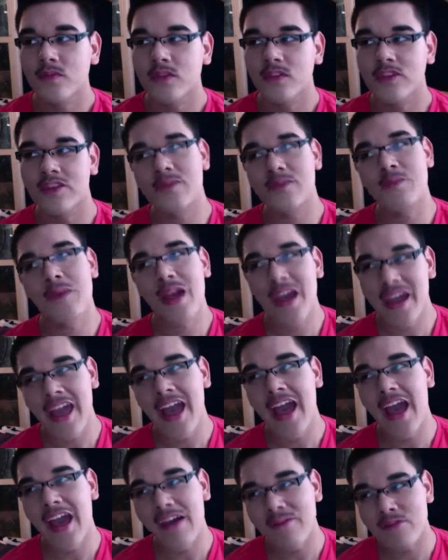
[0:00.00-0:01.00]
you may
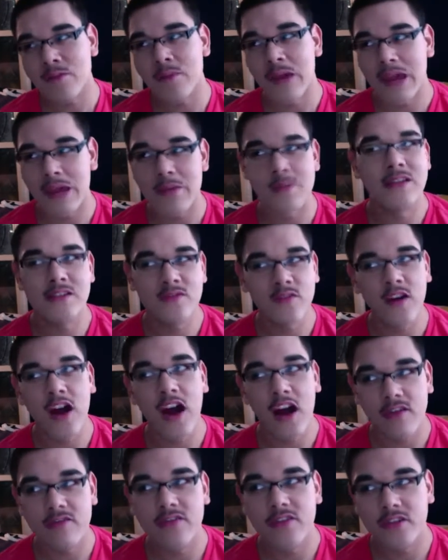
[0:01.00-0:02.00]
have a baby's
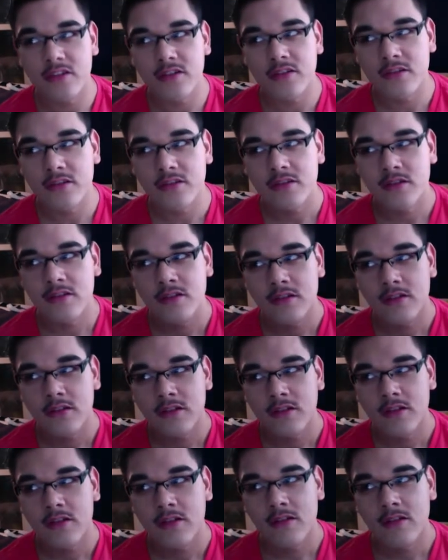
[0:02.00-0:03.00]
father,
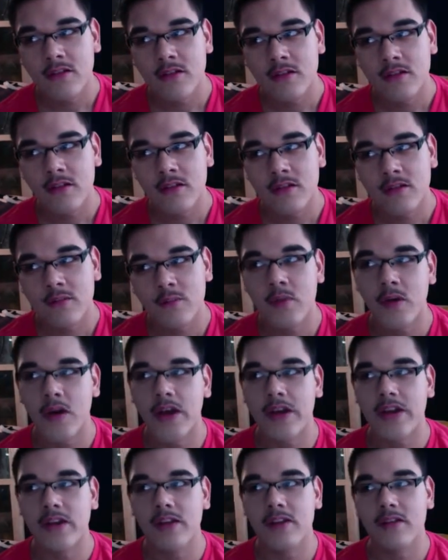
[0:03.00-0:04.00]

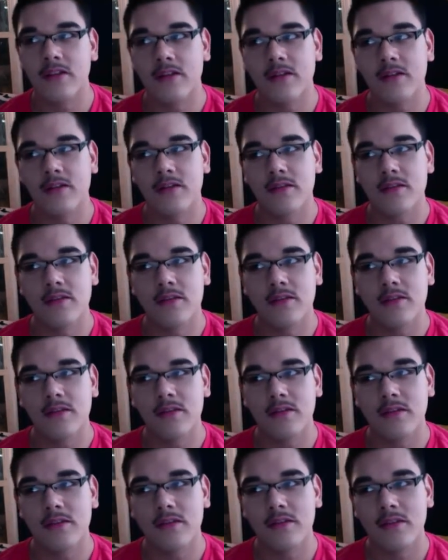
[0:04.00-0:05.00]
but
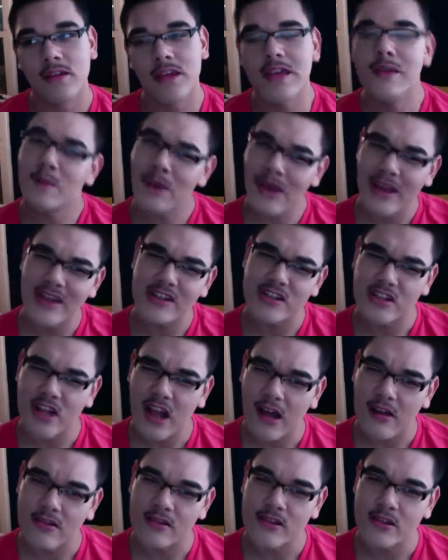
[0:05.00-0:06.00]
he pays
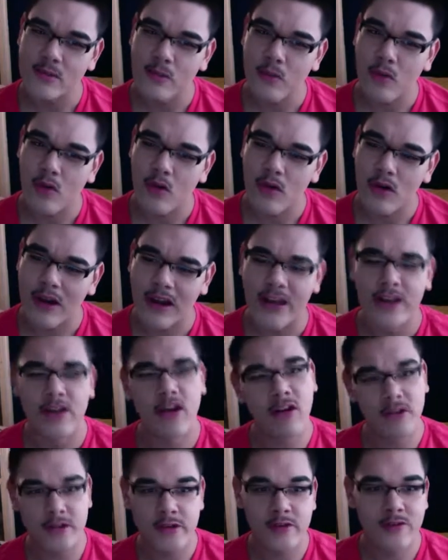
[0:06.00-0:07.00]
child support and
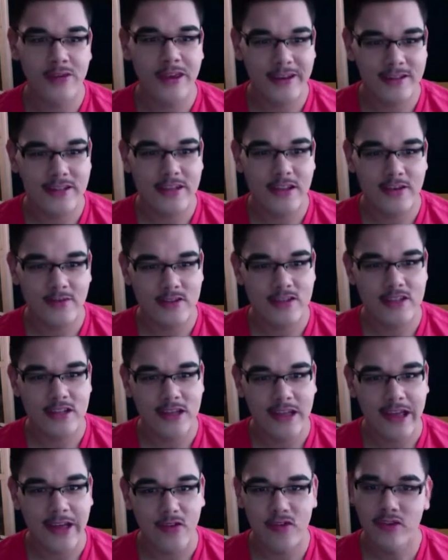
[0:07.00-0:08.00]
y'all do Thanksgiving
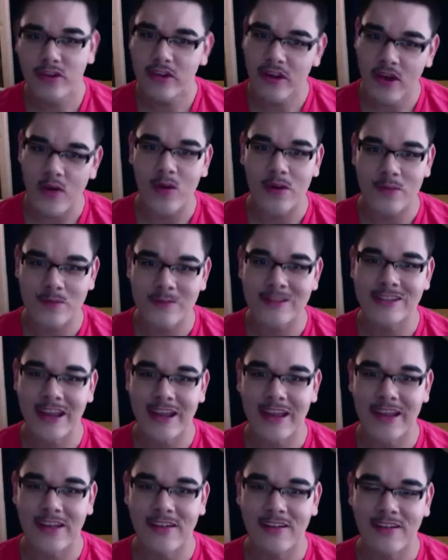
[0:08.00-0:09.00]
together. You know what I'm
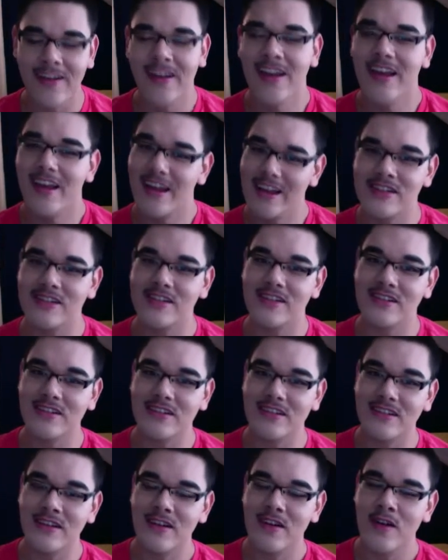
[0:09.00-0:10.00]
saying? It's
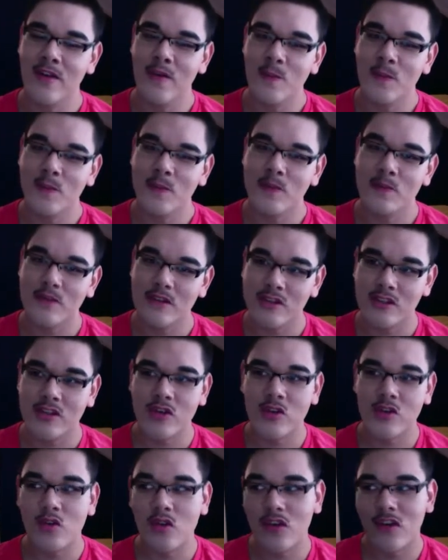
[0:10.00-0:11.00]
a
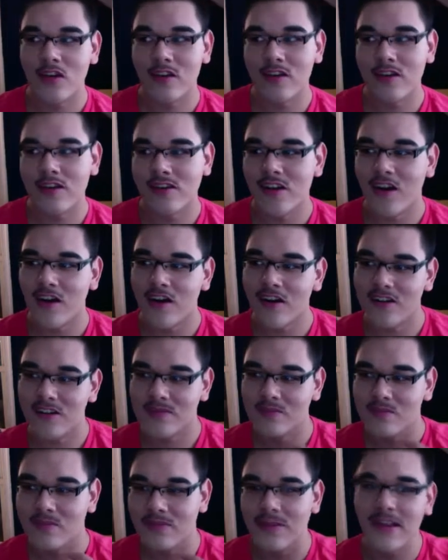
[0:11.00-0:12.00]
mature,
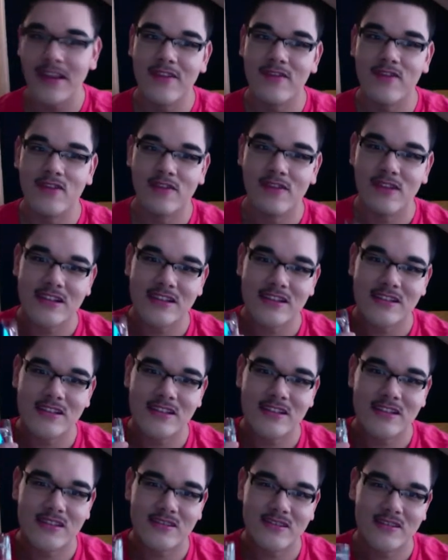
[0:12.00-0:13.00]
young
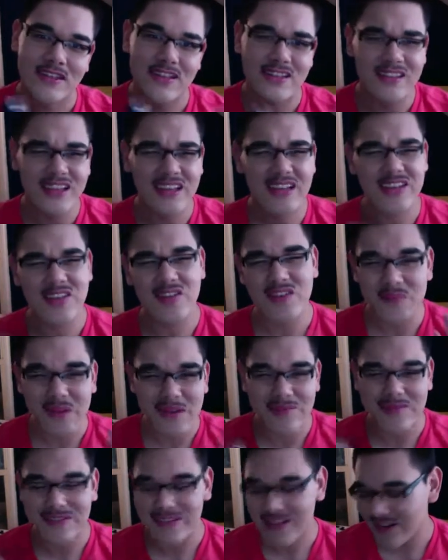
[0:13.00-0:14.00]
playfulness. It's like you can
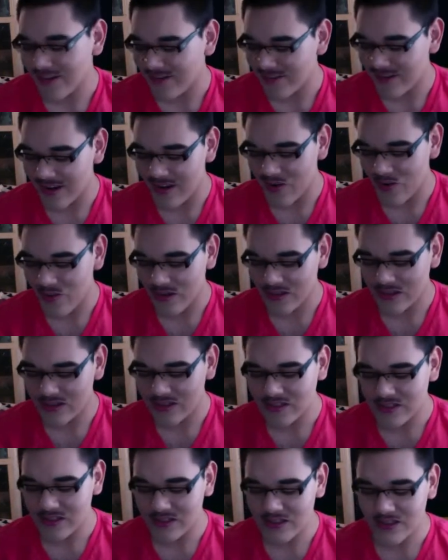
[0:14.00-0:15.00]
make, I don't know. It's
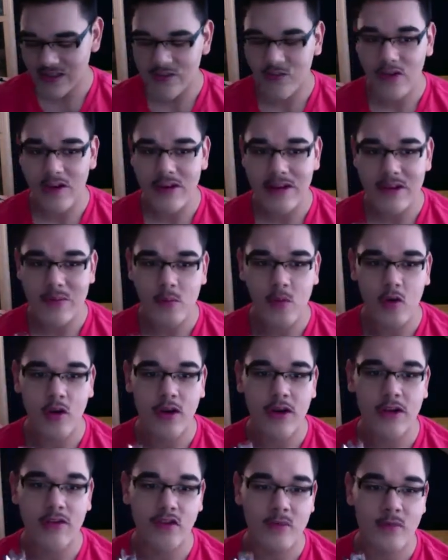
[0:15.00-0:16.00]
just, it's very
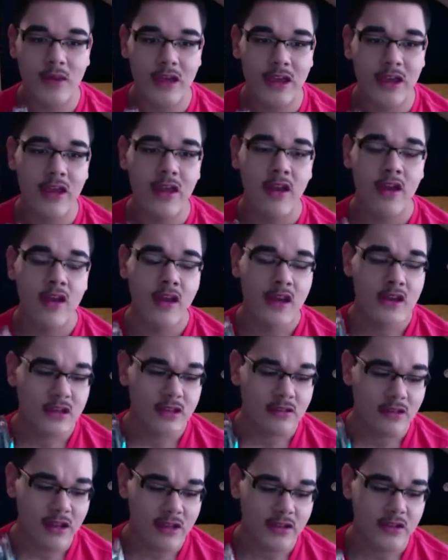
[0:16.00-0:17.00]
important for me
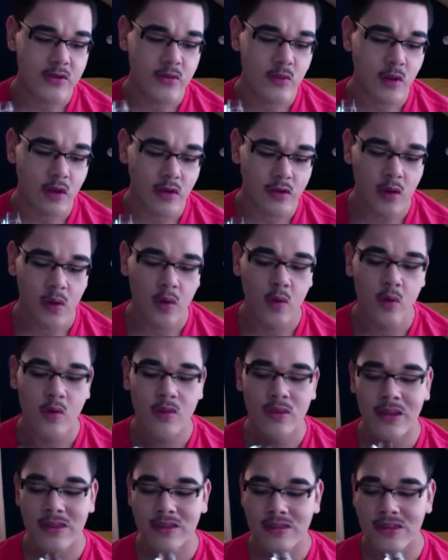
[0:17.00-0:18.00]
to let you all know
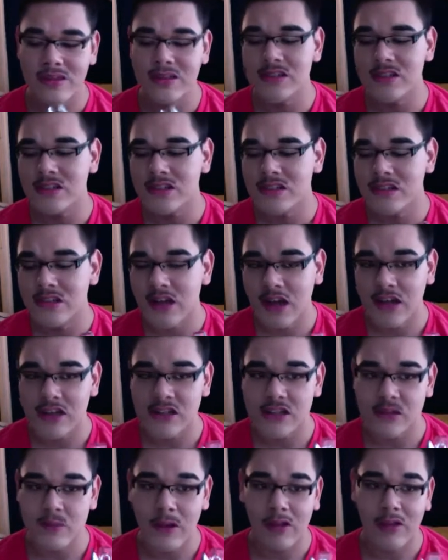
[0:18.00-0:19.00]
that this does
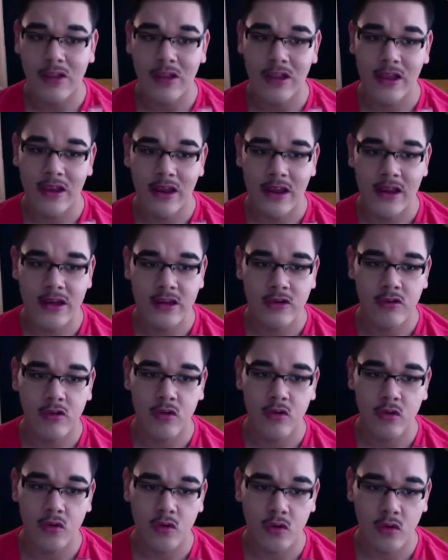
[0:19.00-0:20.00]
not smell like an
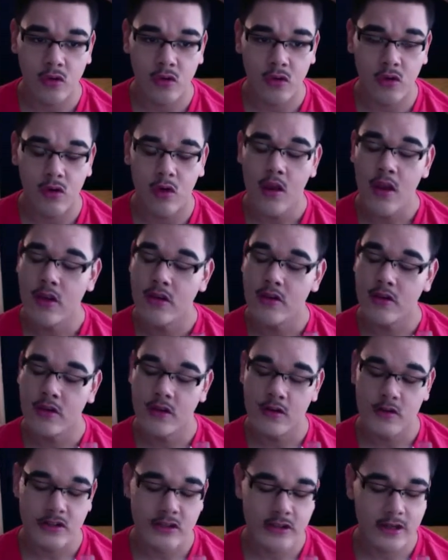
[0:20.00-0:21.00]
8-year-old girl.
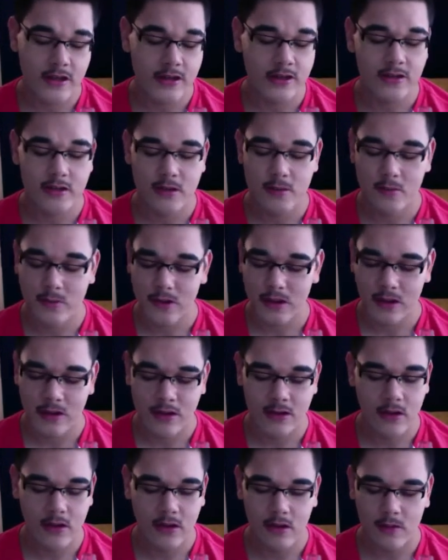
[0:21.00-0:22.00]
No shade to
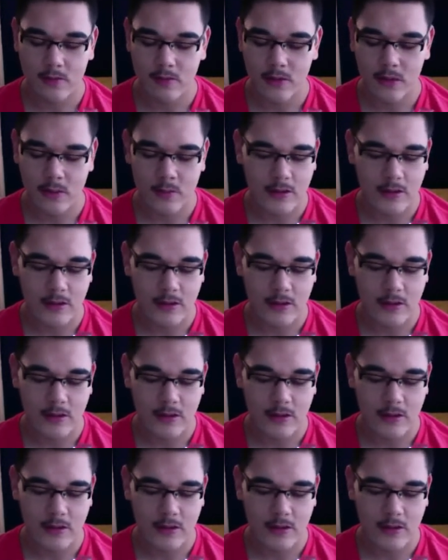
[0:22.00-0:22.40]
Beyonce, not